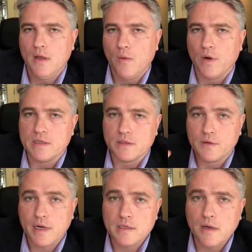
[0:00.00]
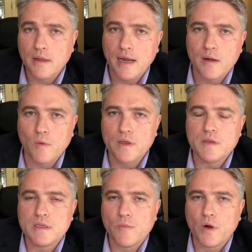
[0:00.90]
Whereas a traditional lender will
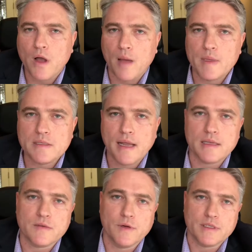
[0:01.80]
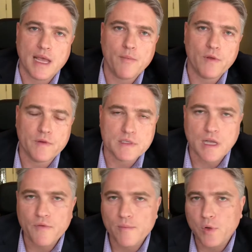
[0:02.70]
use some more common sense. For example, if you're a
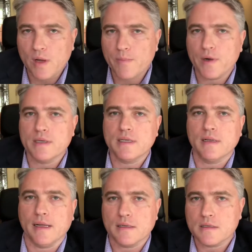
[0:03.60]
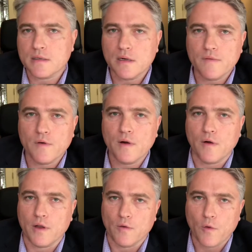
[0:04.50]
self-employed person like a server,
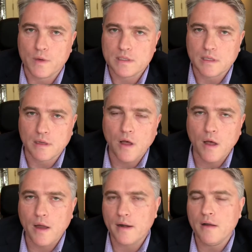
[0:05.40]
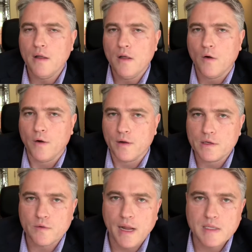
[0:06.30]
or you own a salon, or you're a
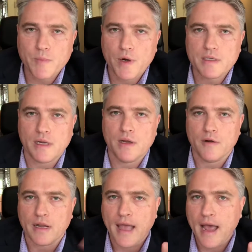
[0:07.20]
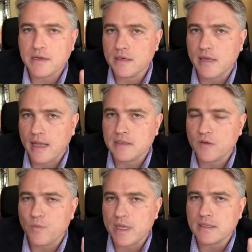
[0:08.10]
tradesperson and you're a
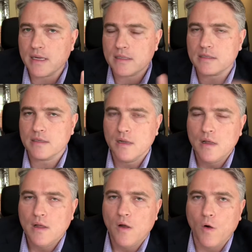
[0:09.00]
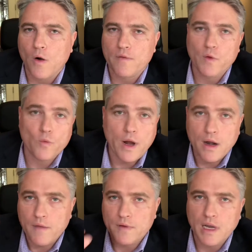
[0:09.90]
cash-intensive business, or if you write
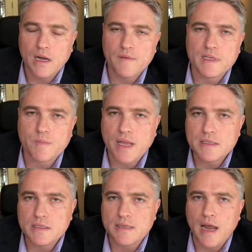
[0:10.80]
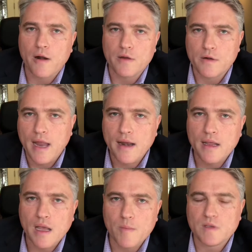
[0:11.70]
off a ton of expenses down and your net
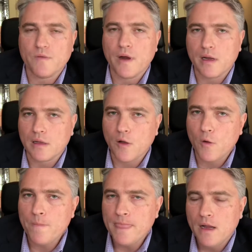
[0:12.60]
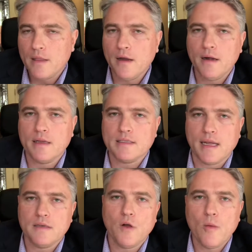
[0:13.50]
income is very low, they're going to
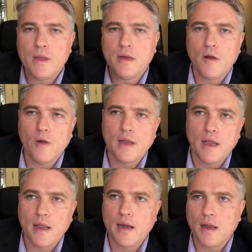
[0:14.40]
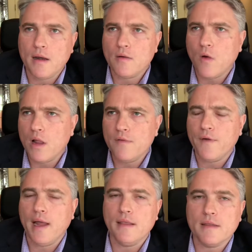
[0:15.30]
say, Toma, in
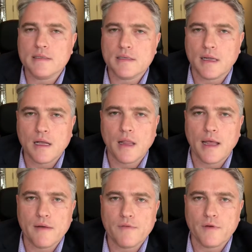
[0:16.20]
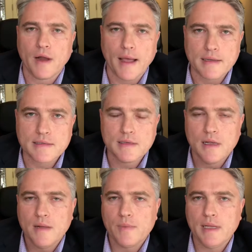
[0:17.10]
qualifying this client for us,
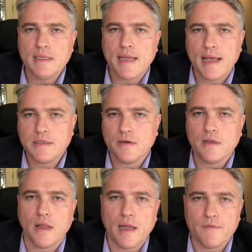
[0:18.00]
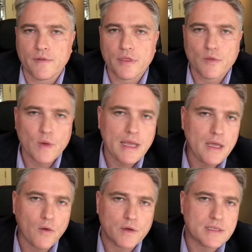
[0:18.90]
please ask your client for
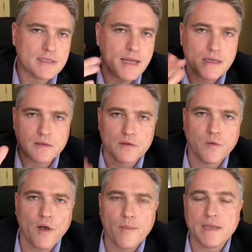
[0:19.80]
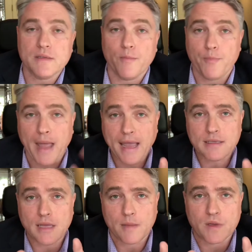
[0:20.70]
3 or 6 or 12 months of bank
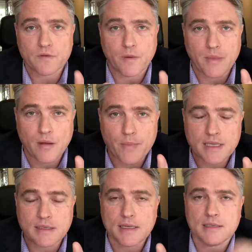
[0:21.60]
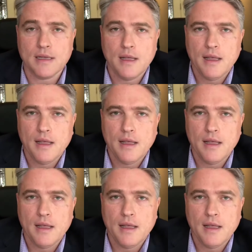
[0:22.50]
statements from their business,